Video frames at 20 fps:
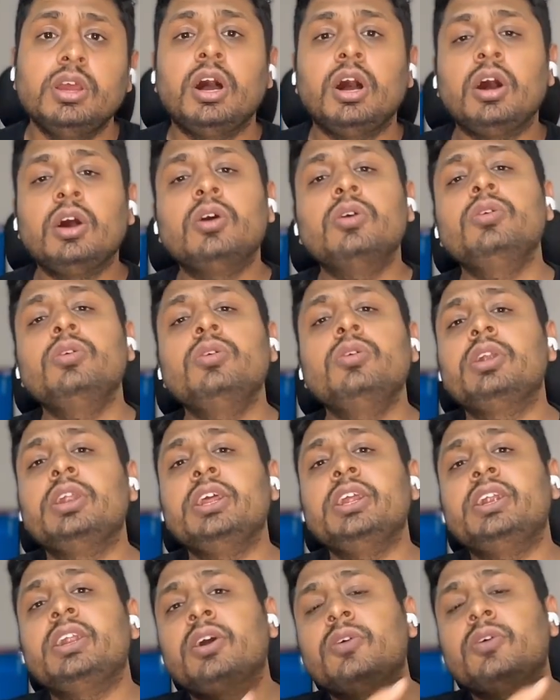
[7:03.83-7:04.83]
how your
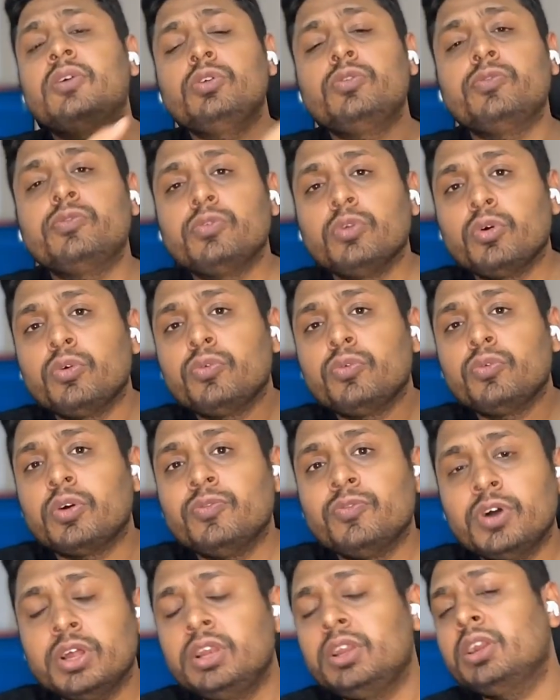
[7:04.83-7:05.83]
data would flow from
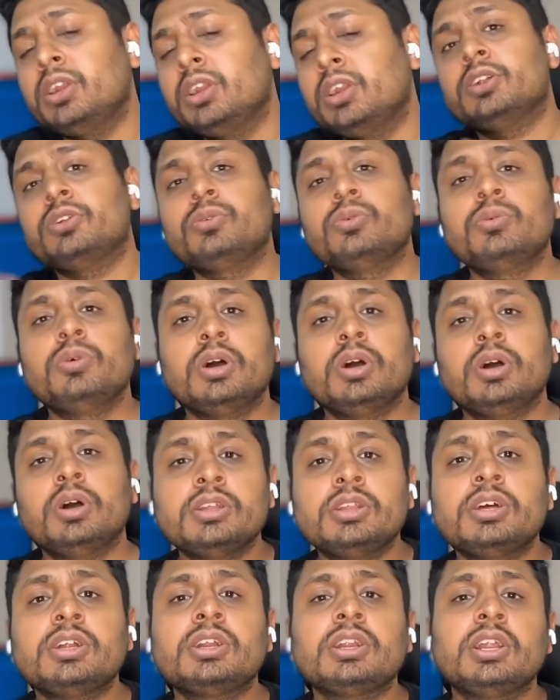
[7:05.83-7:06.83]
one class to
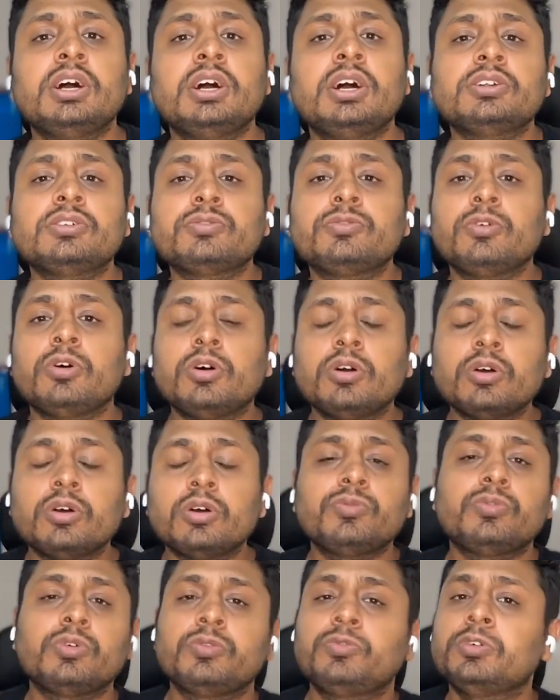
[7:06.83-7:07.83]
another class for
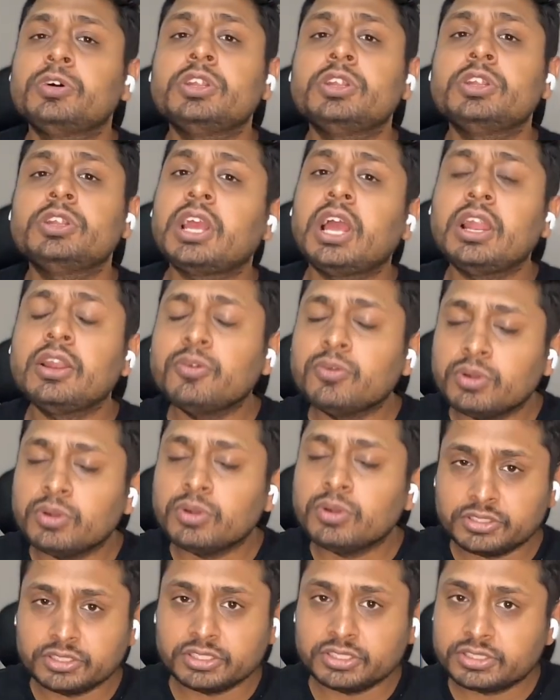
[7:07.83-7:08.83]
further
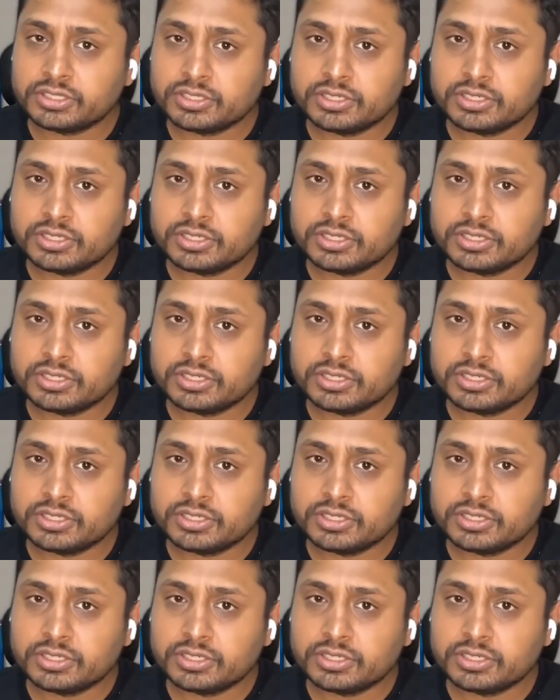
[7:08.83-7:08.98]
calculations.